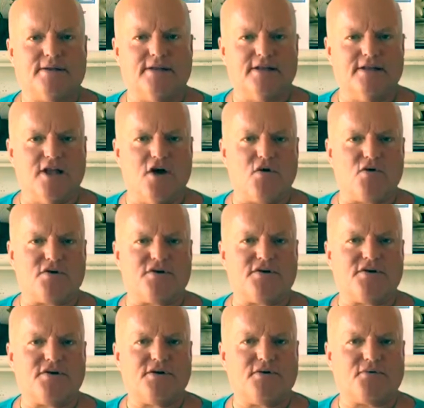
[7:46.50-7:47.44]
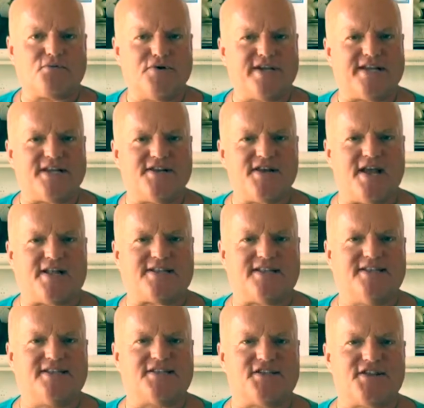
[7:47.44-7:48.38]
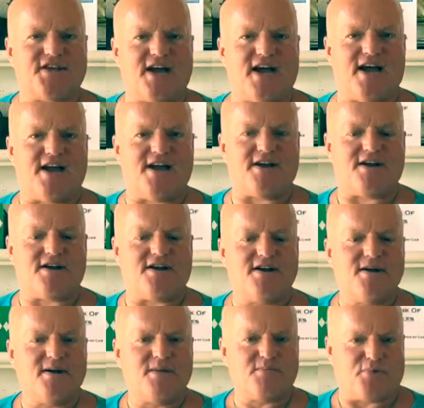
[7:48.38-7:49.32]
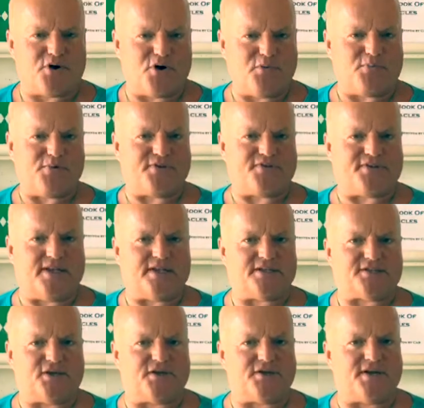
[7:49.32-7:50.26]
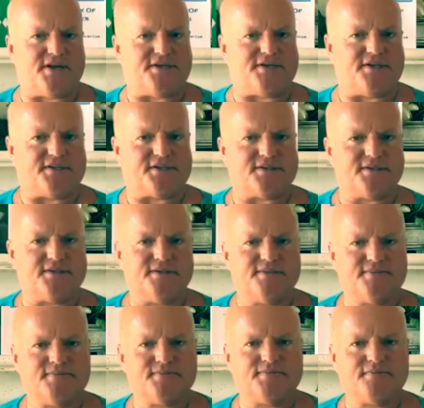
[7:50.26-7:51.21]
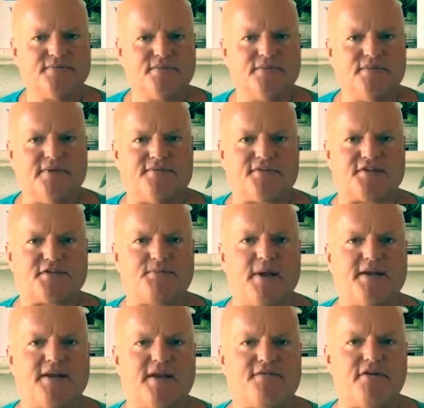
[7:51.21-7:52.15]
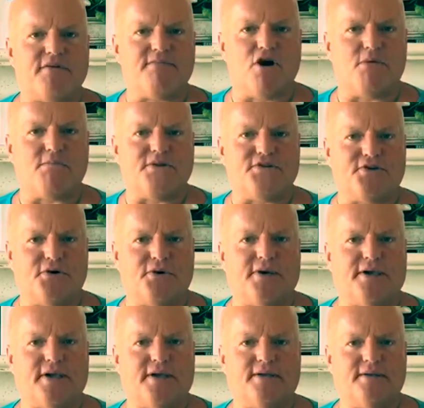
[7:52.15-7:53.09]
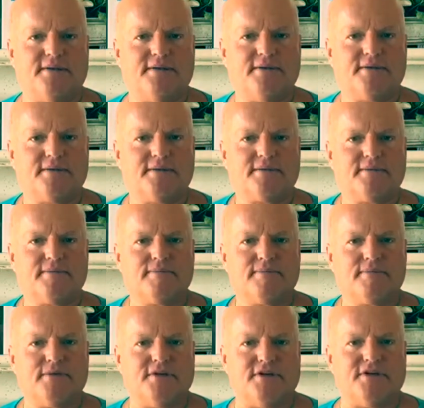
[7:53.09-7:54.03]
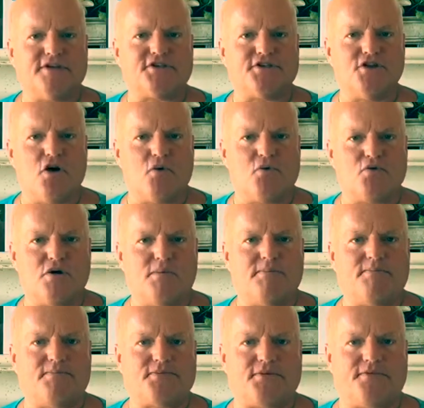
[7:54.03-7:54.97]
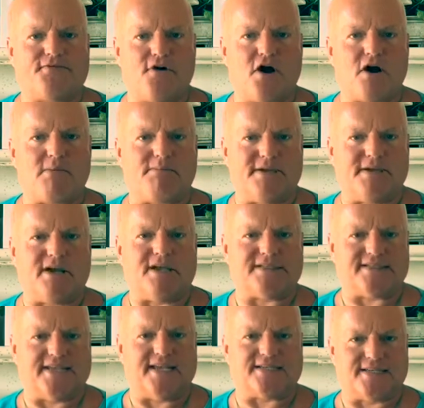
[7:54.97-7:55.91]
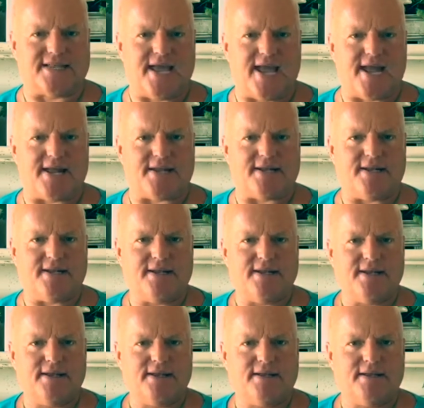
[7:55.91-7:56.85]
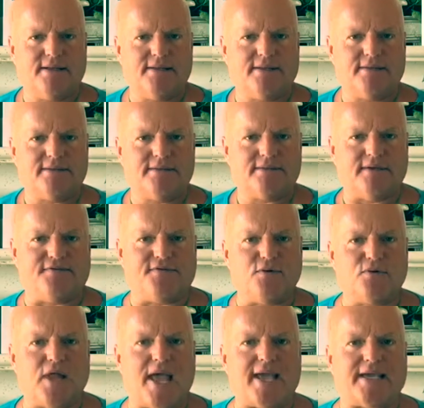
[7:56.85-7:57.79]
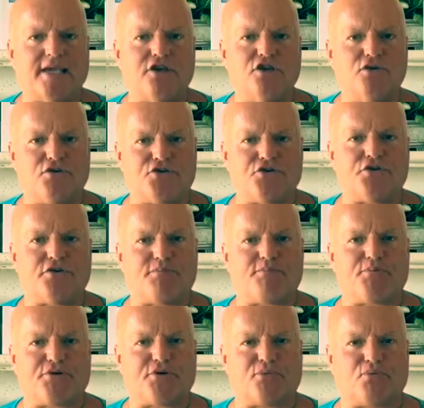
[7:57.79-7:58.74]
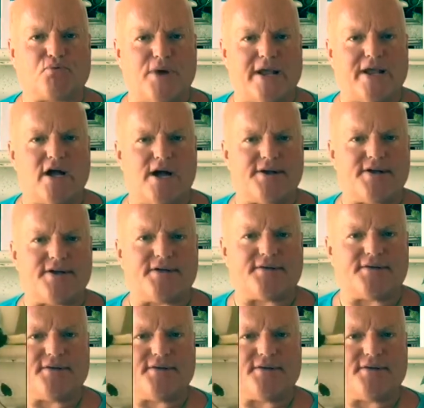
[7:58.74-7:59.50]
lower, reconnecting to the higher. Purpose, that's all that is. You have to spend every moment doing it. There is no room to farm Beyonce's land. If you like it, you should have put a ring on it.